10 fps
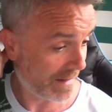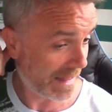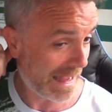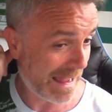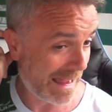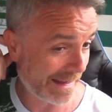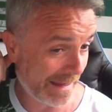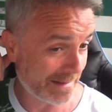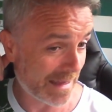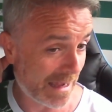
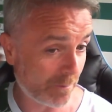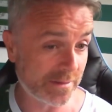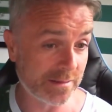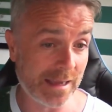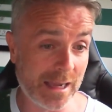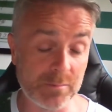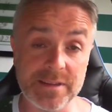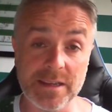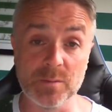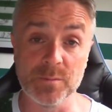again, I would
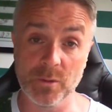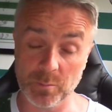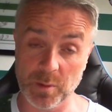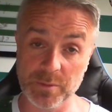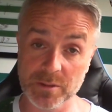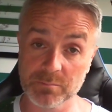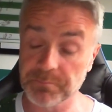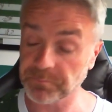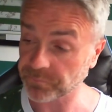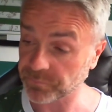take him down to Birmingham.
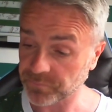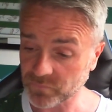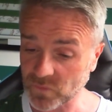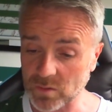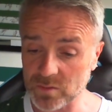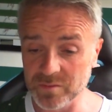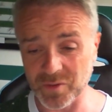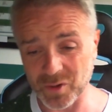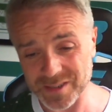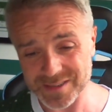
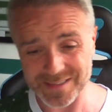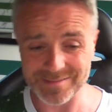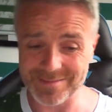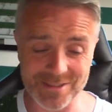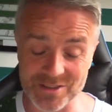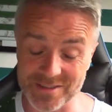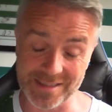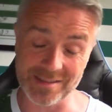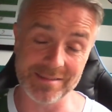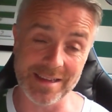Forrest just
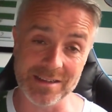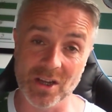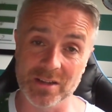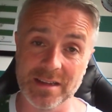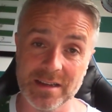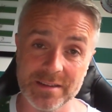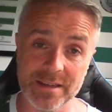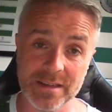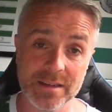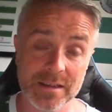didn't cut it in
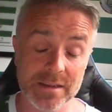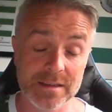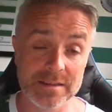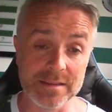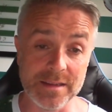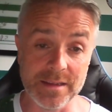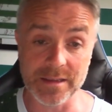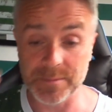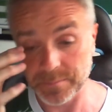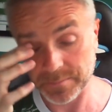
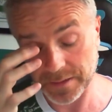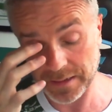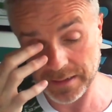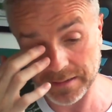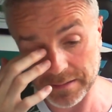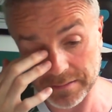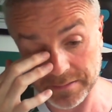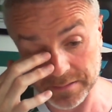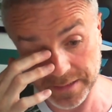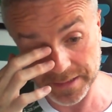the
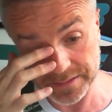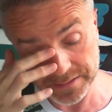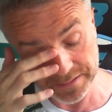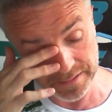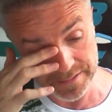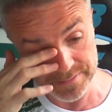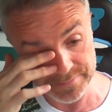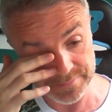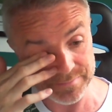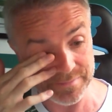leg
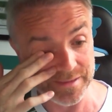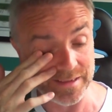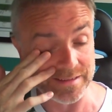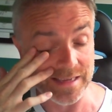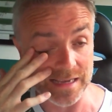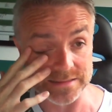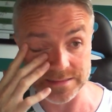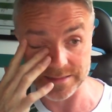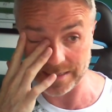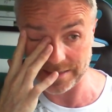in
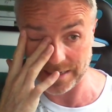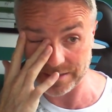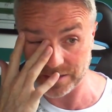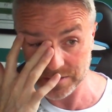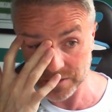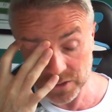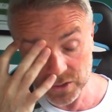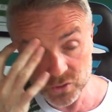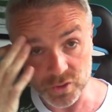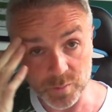Kazakhstan either.
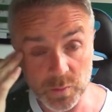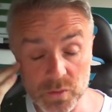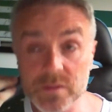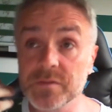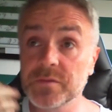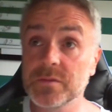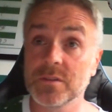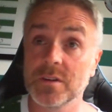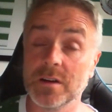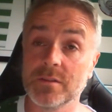So the board
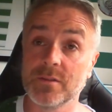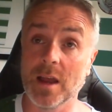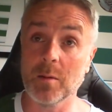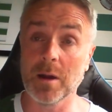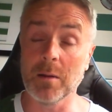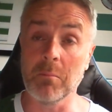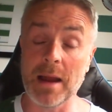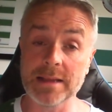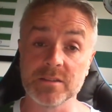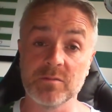have got a
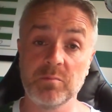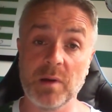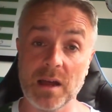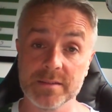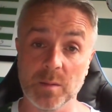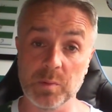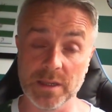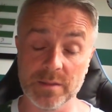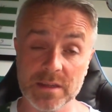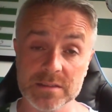massive part to play
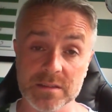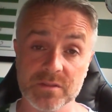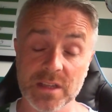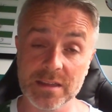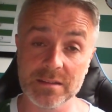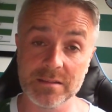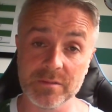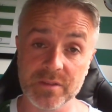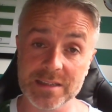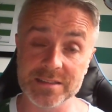in this.
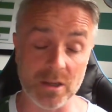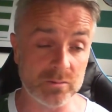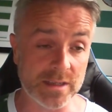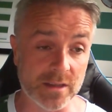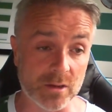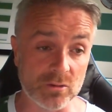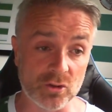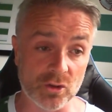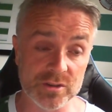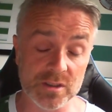They've let Celtic down
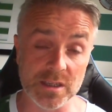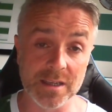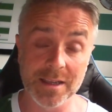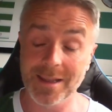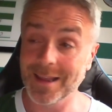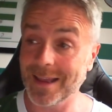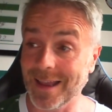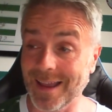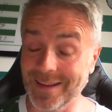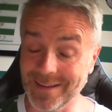hugely.
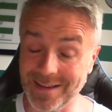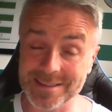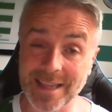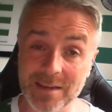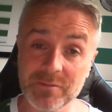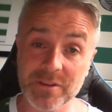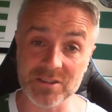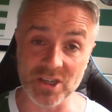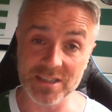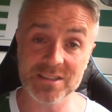And it's time for a
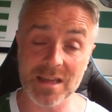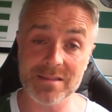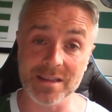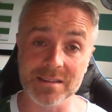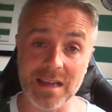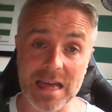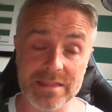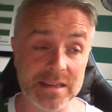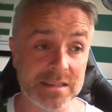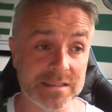change, I think. I
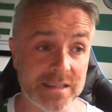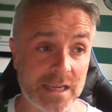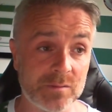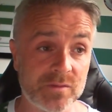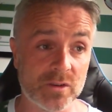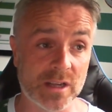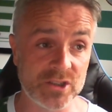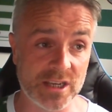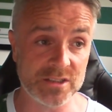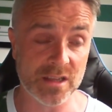think it's time for a change. I